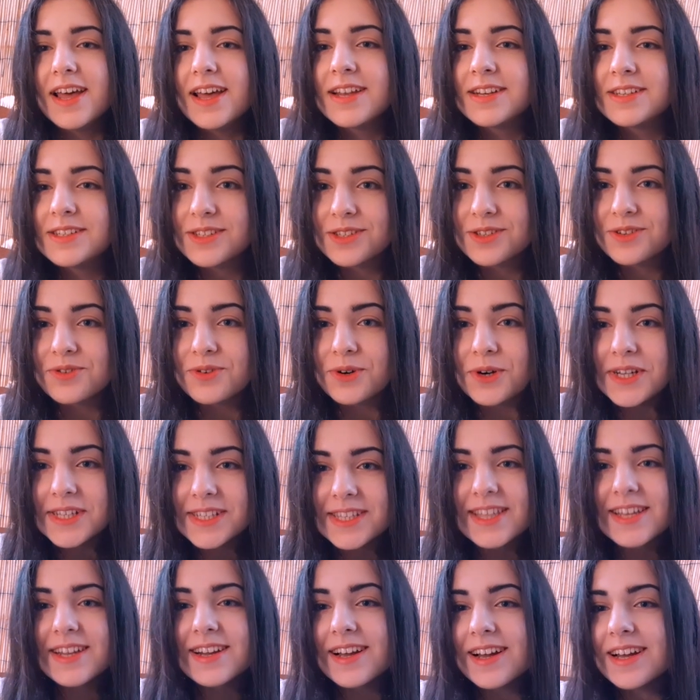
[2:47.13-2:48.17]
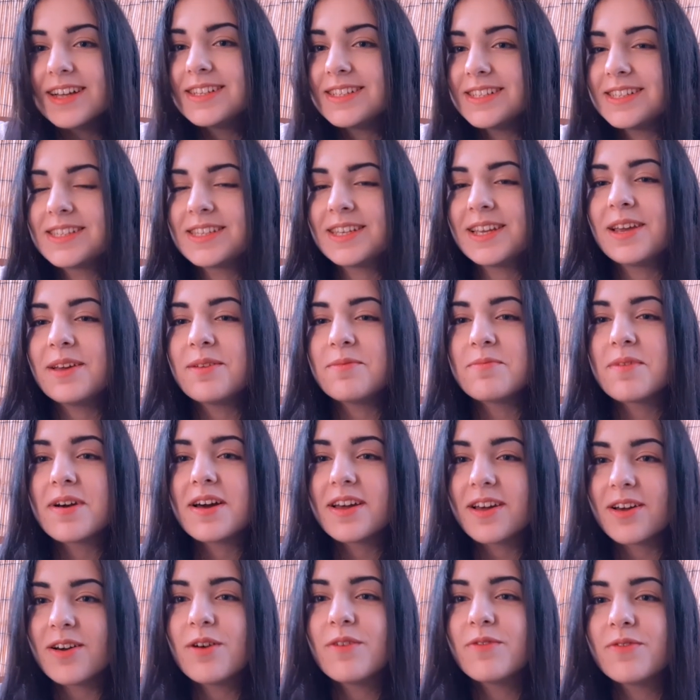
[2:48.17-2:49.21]
And it's crazy that I got to see
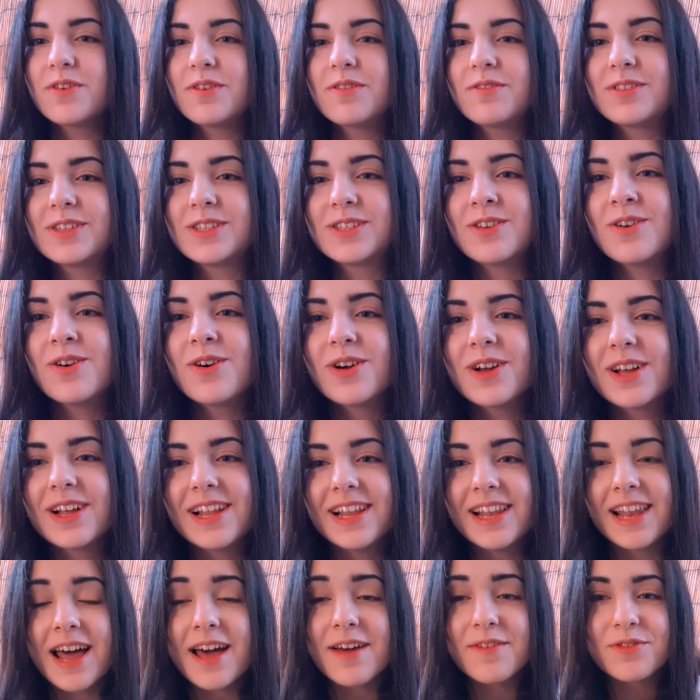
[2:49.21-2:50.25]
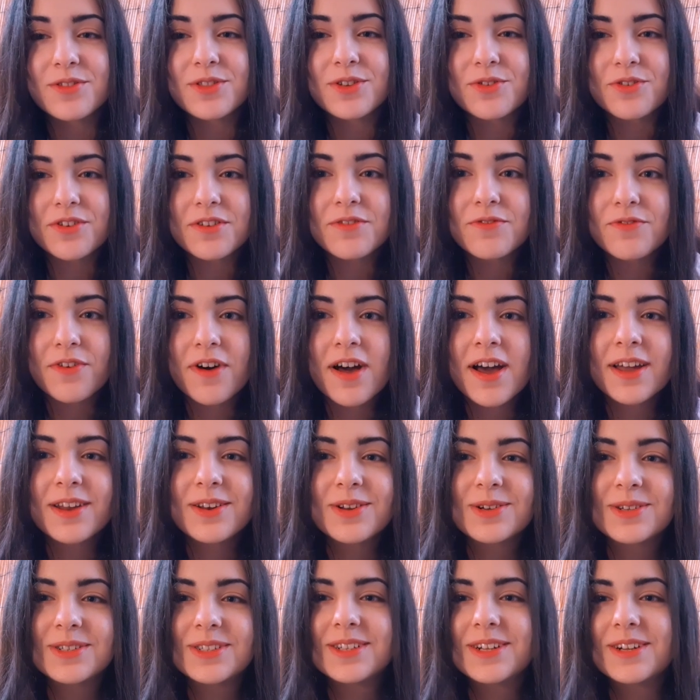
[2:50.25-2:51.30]
my cover of the song live on the grand
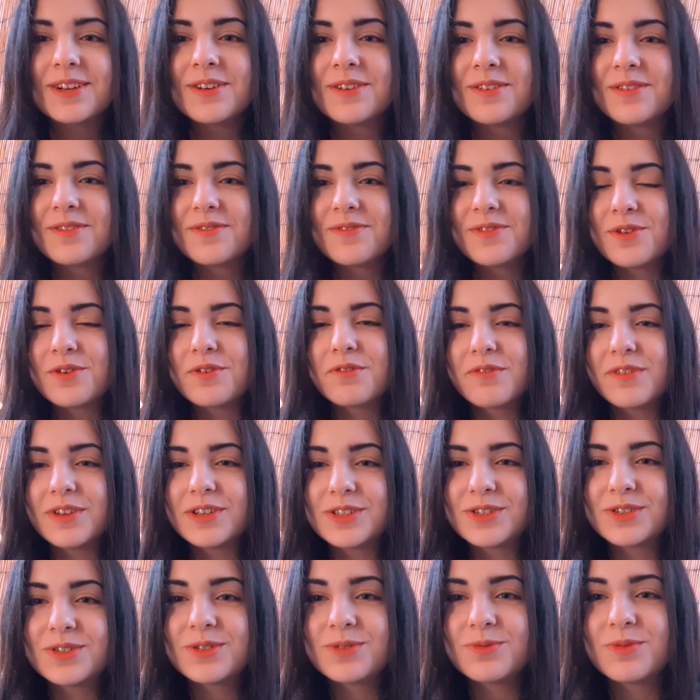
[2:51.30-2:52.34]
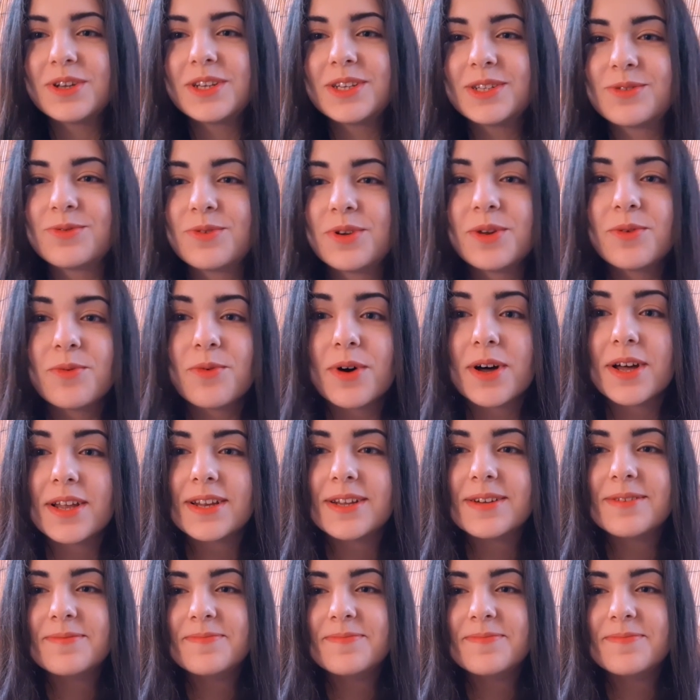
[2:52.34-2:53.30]
final of Eurovision 2021.